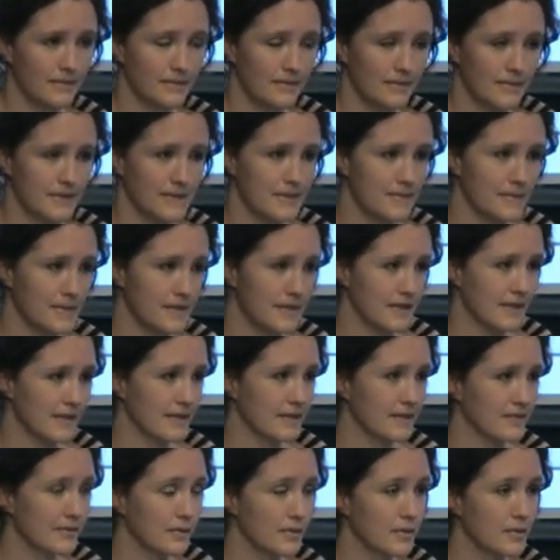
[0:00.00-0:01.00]
this particular
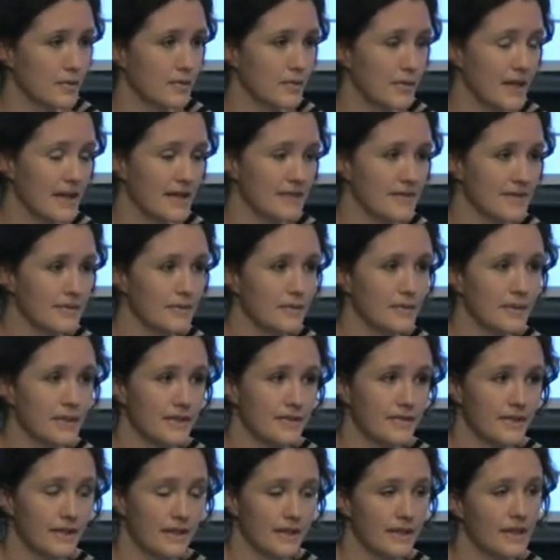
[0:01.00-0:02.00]
form of basket
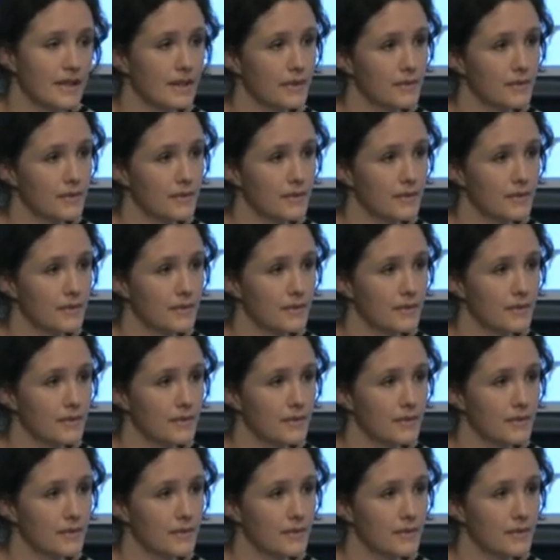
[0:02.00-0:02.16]
weaving,